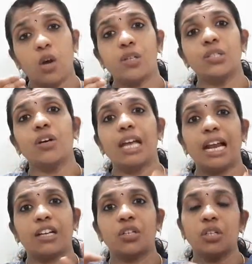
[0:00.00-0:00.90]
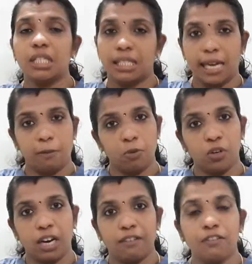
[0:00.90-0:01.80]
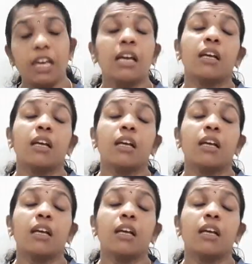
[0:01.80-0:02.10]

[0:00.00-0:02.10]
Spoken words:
also electronystagmography.